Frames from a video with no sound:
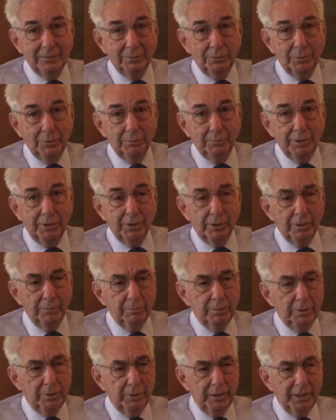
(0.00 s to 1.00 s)
wouldn't be called
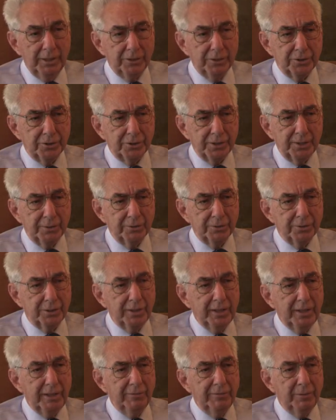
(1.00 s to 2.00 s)
Blue Angels, that was
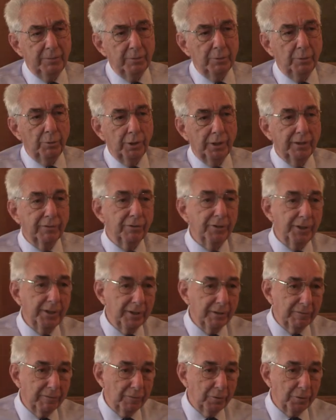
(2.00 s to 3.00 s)
Navy, but whatever the
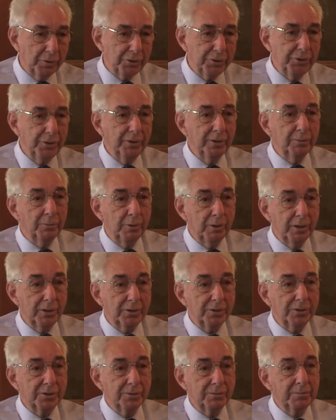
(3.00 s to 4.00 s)
Air Force unit
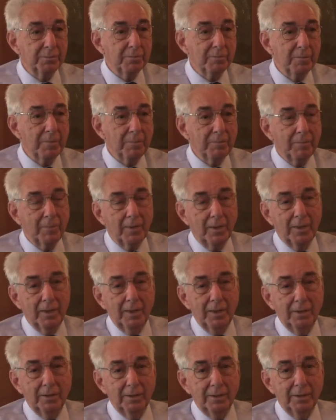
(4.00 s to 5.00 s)
was.
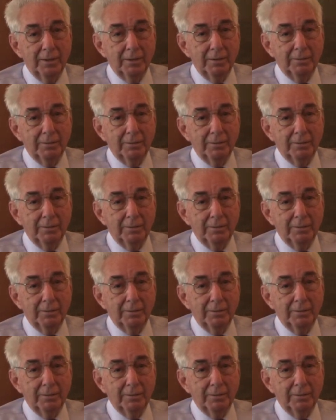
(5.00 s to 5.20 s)
And